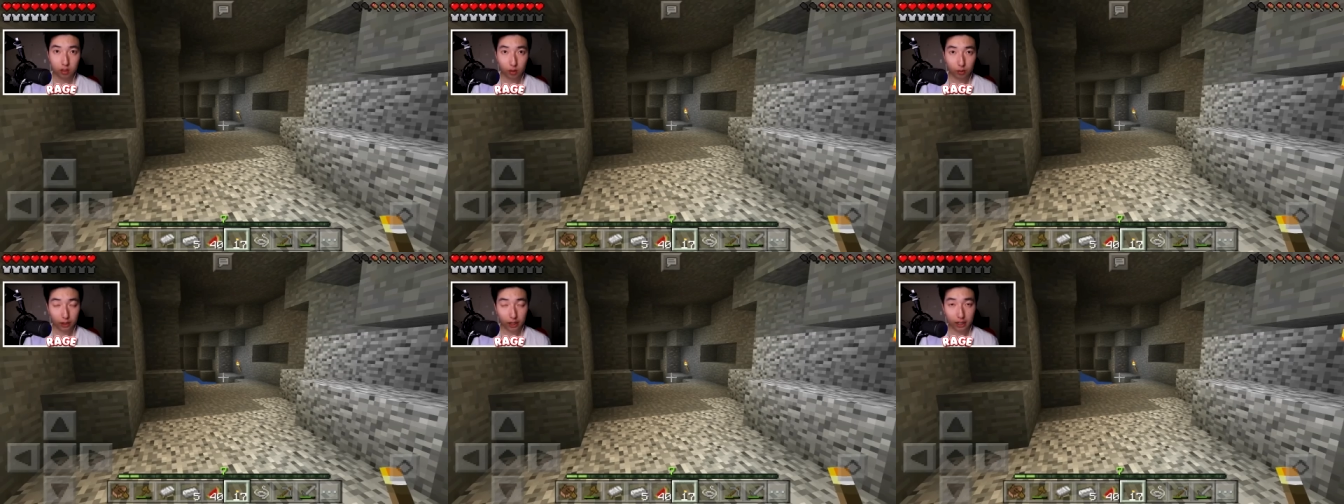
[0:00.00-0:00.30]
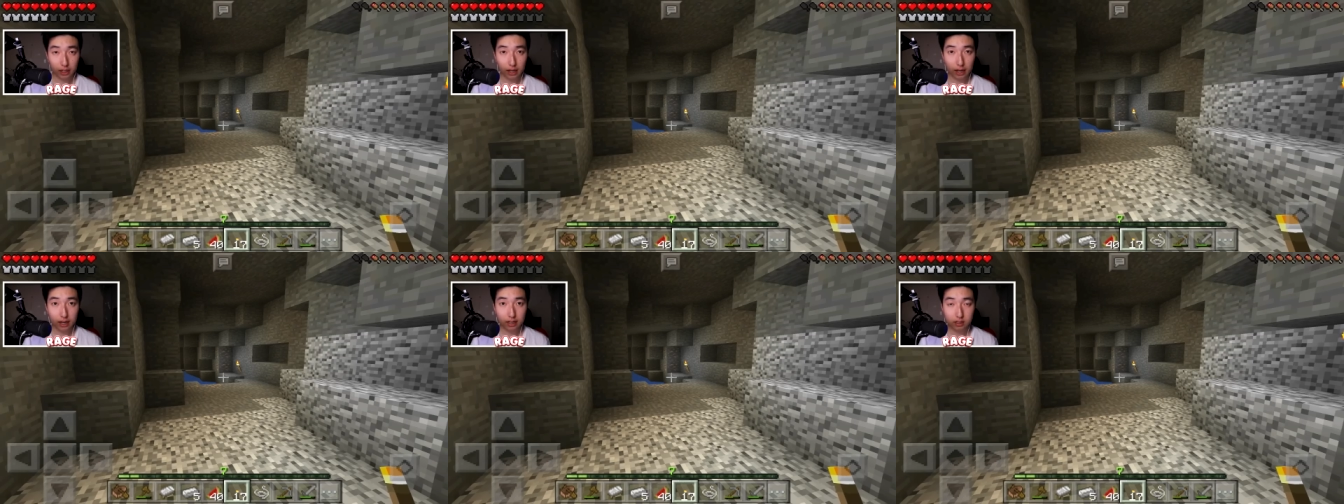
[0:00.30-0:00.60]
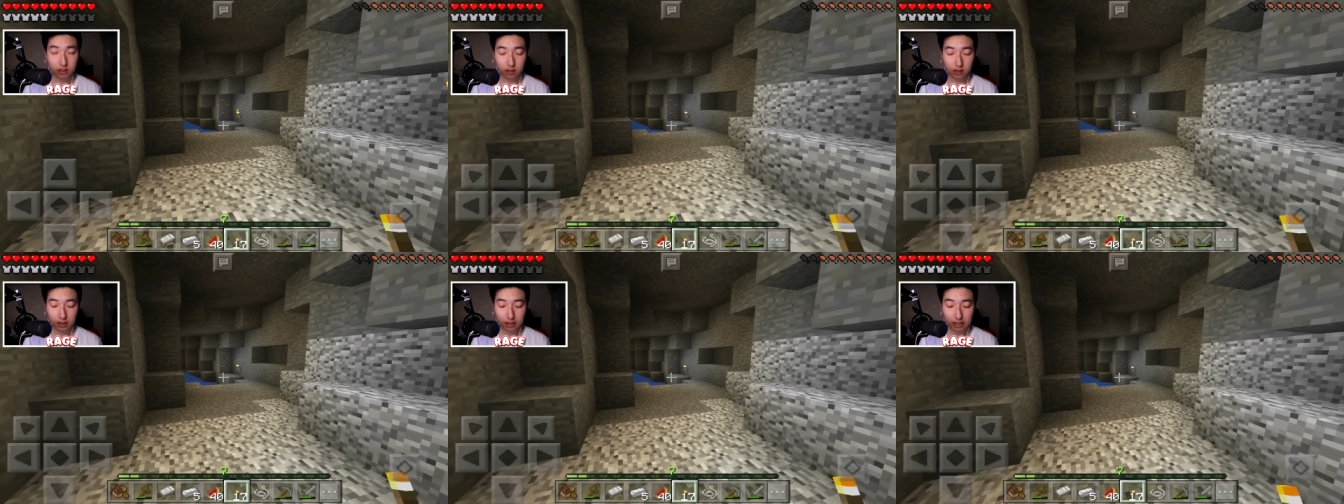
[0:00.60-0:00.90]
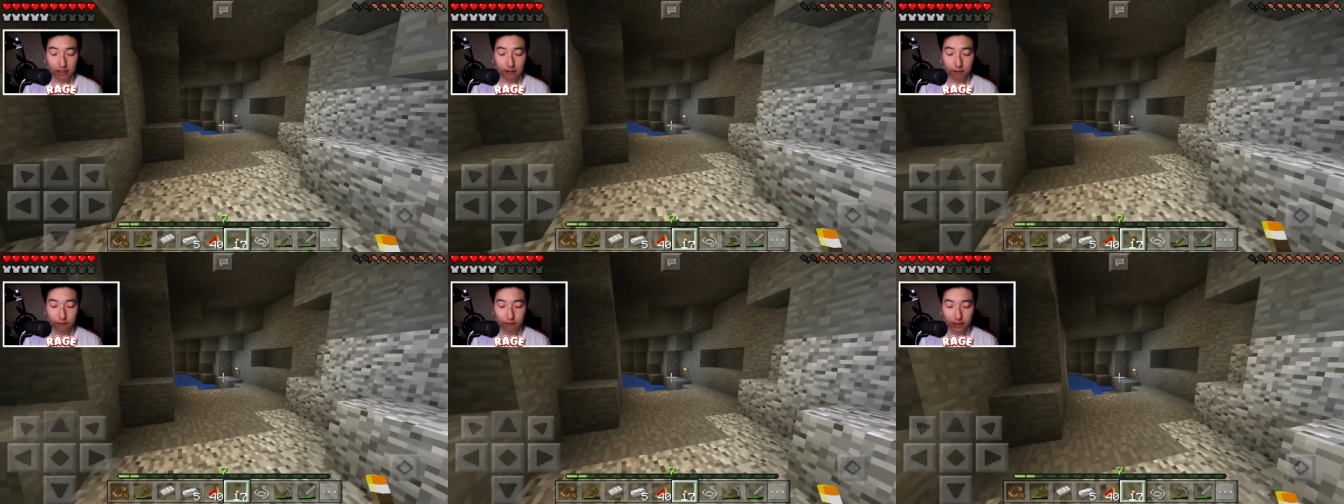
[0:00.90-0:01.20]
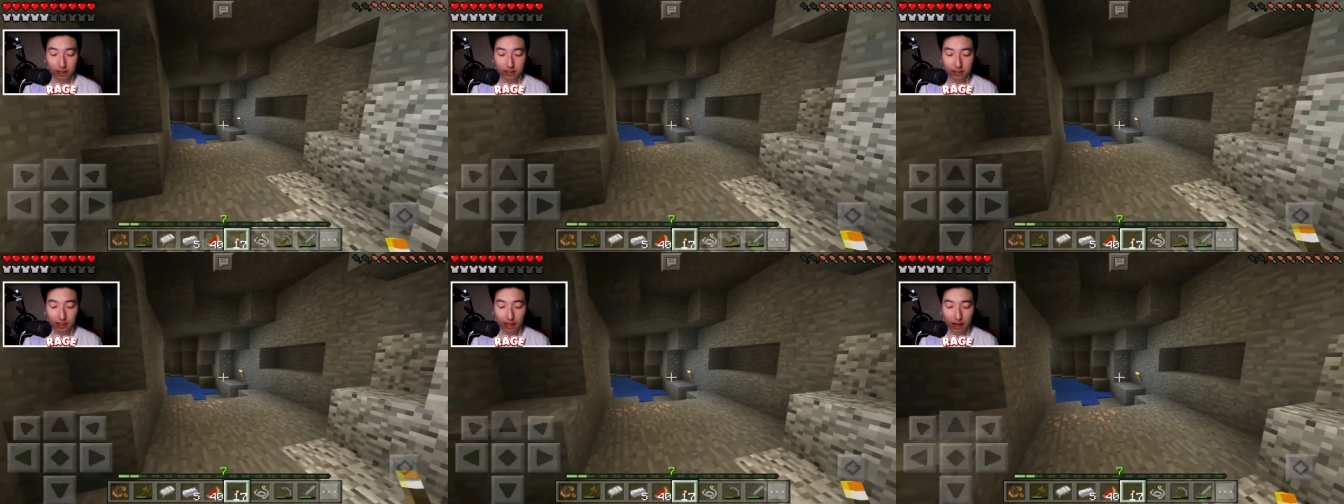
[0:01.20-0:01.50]
Okay guys, the
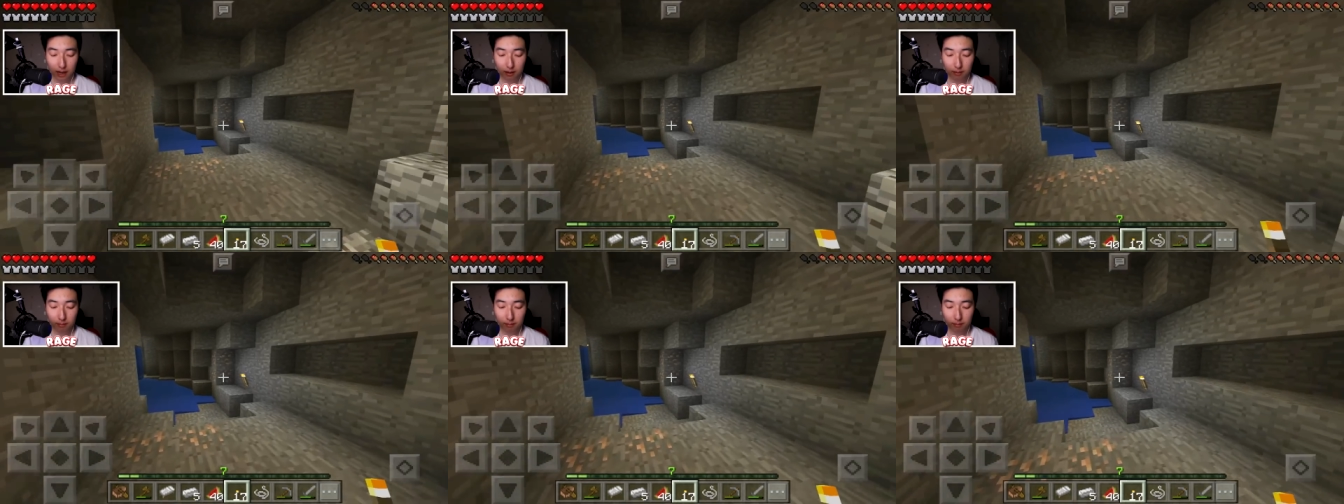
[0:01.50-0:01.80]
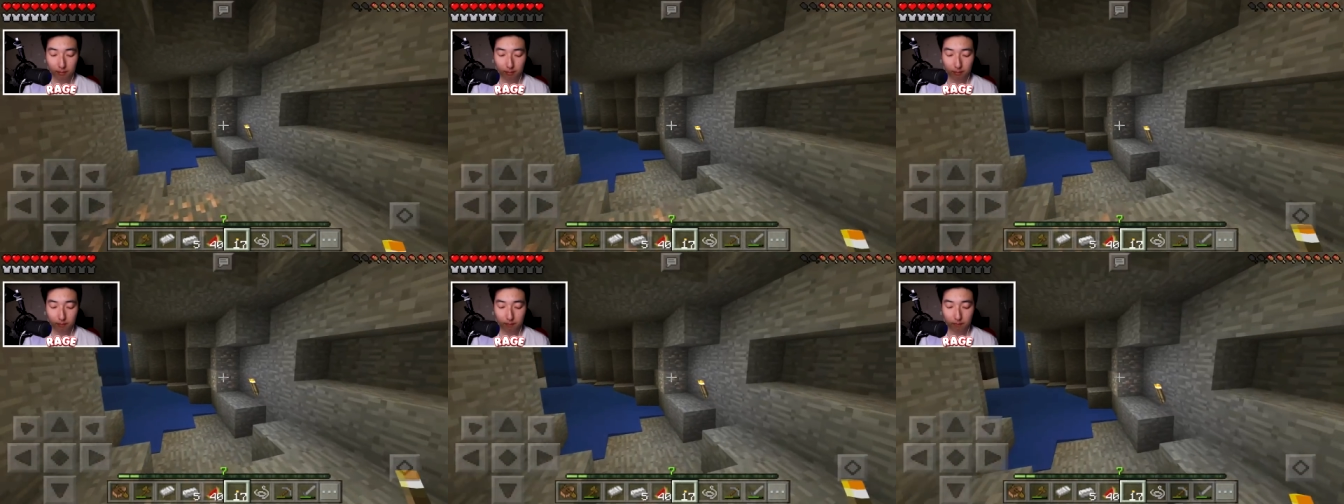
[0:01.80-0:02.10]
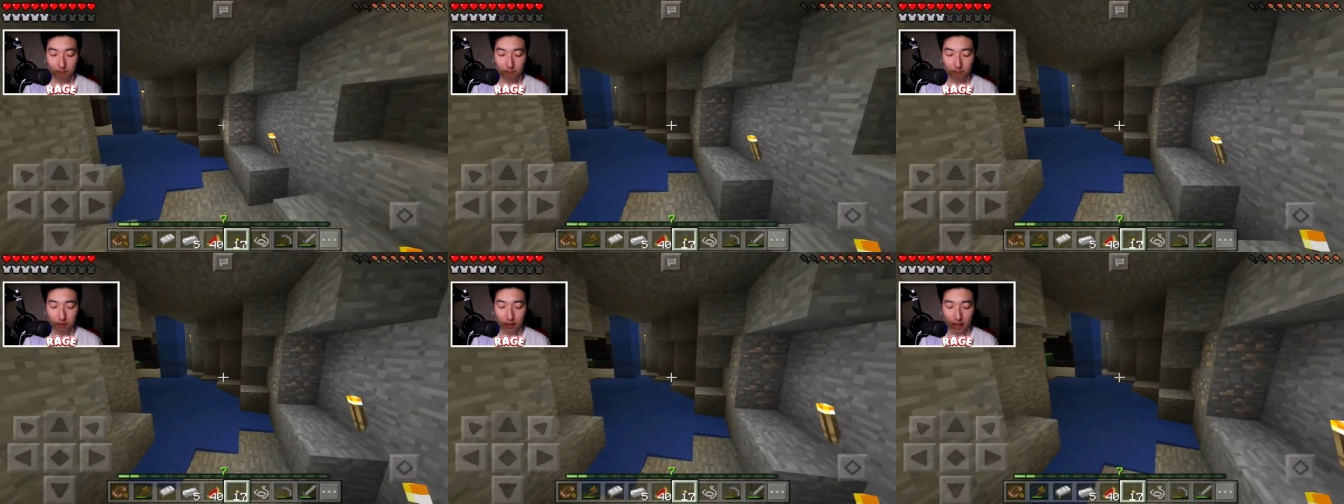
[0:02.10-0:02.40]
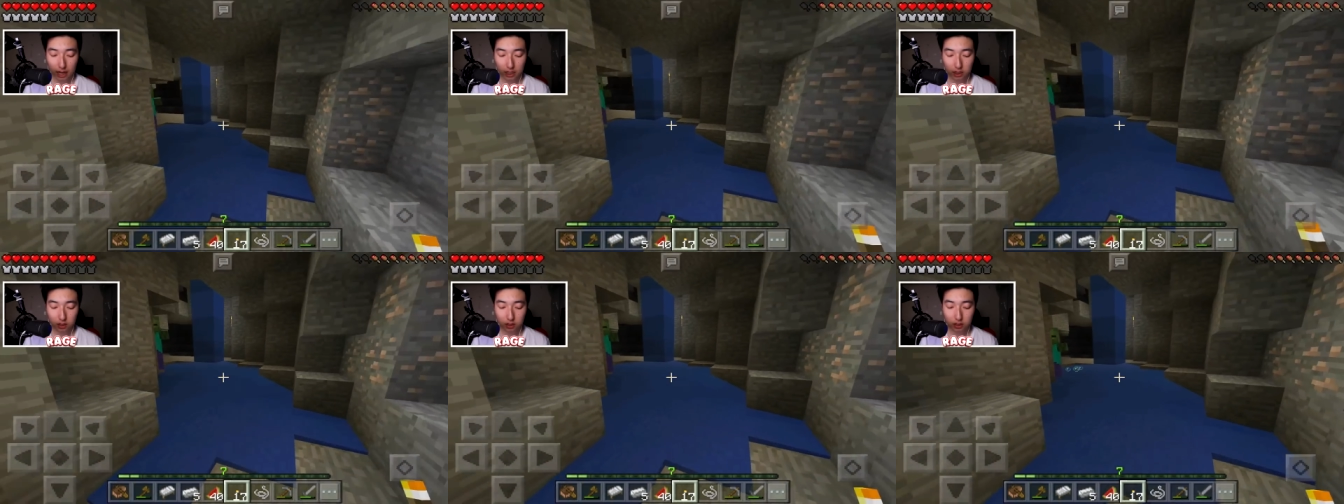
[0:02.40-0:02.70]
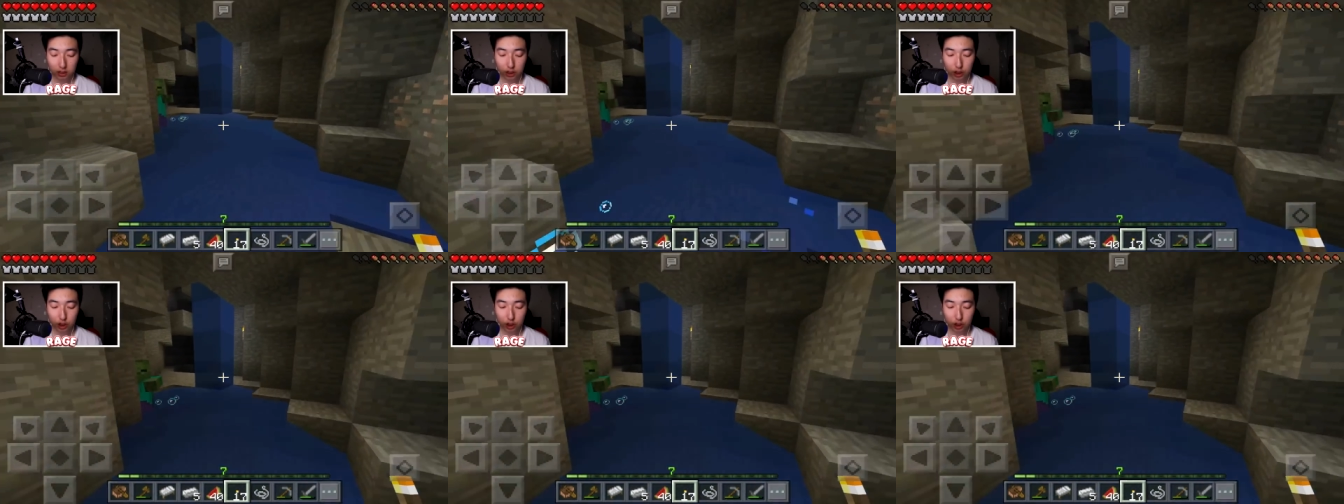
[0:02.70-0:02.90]
face cam actually